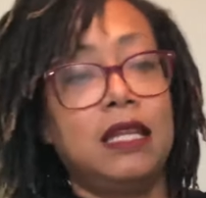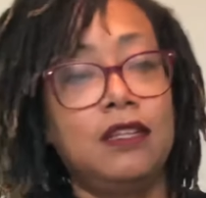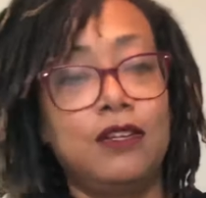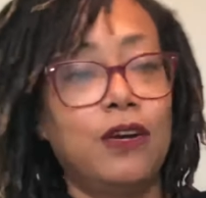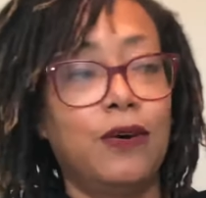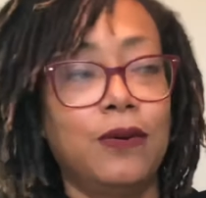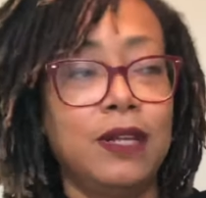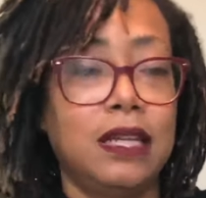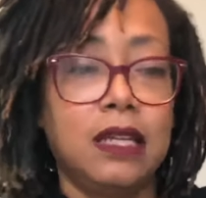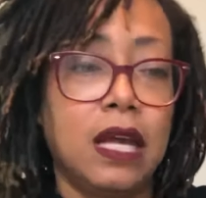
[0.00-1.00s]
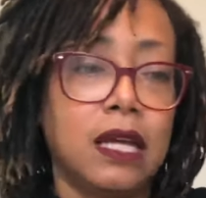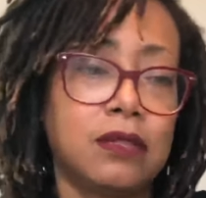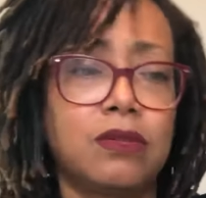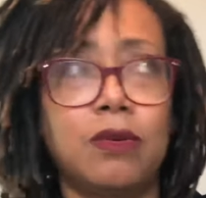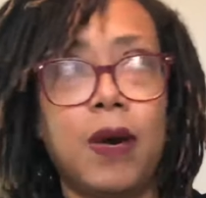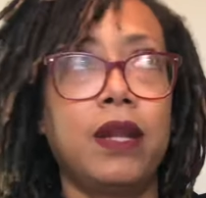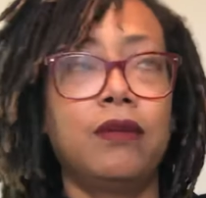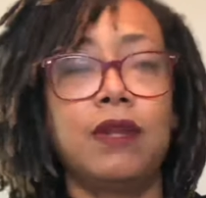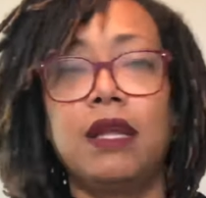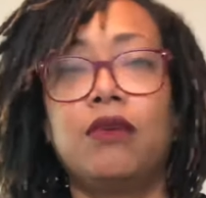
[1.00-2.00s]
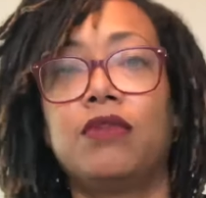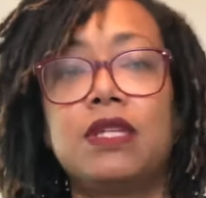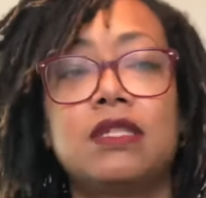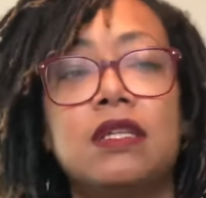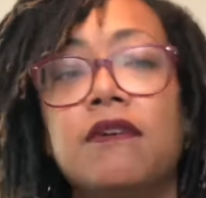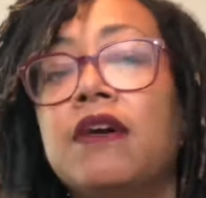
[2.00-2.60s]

in high school. Why don't I know this stuff?